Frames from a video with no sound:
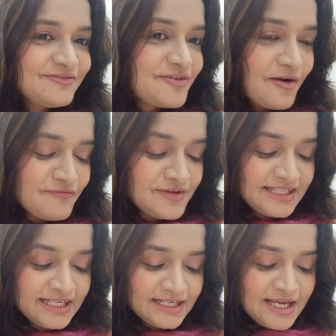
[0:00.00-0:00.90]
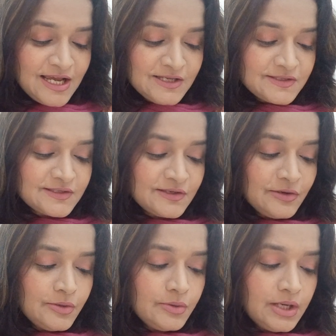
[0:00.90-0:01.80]
from within.
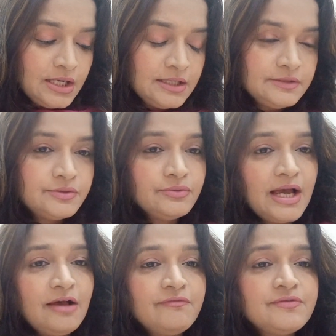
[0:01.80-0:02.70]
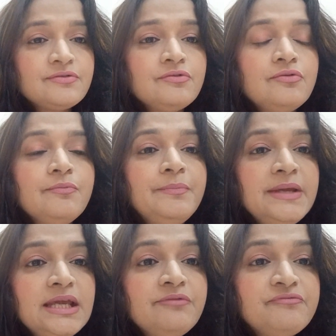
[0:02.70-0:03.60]
So you have to
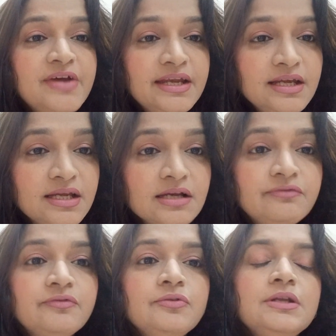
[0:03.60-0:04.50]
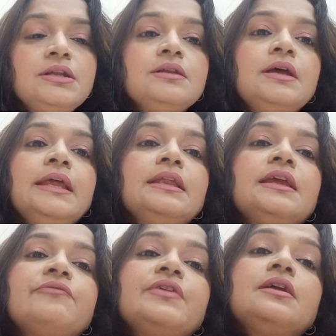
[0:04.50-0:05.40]
be very careful in
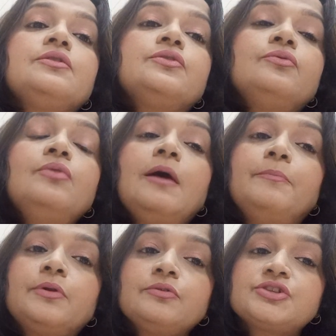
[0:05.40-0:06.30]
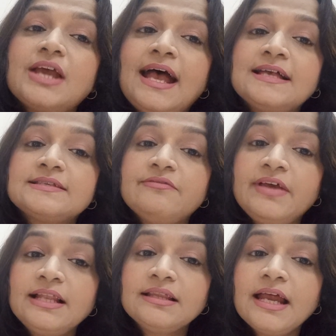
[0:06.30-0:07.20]
giving you approach as
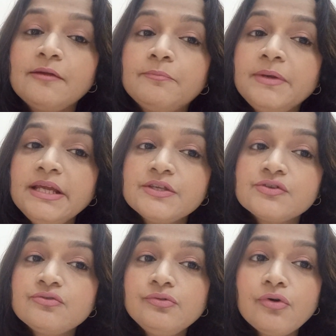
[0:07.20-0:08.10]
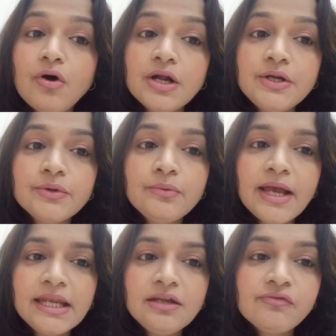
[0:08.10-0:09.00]
well, that please do not do
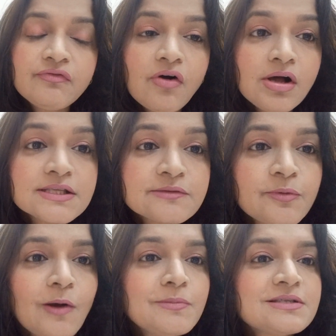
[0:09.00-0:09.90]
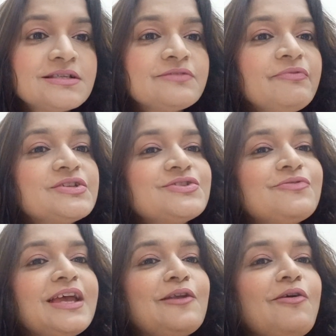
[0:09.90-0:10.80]
any false promises which you
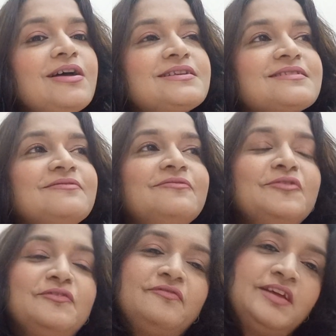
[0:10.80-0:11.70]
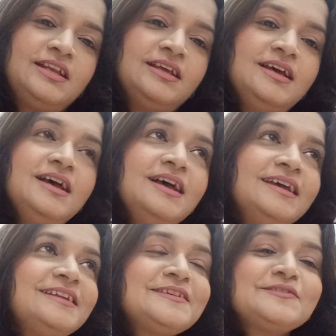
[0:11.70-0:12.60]
cannot fulfill.
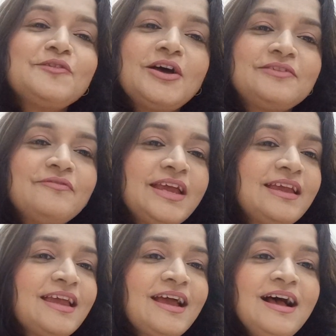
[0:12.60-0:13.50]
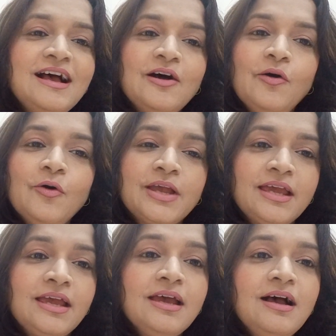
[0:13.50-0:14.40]
It is not okay,
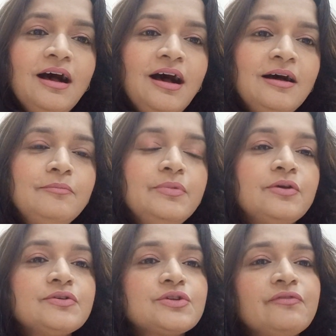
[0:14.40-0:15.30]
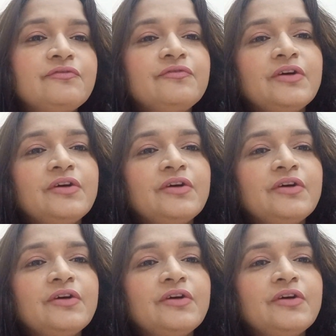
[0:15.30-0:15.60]
okay, because of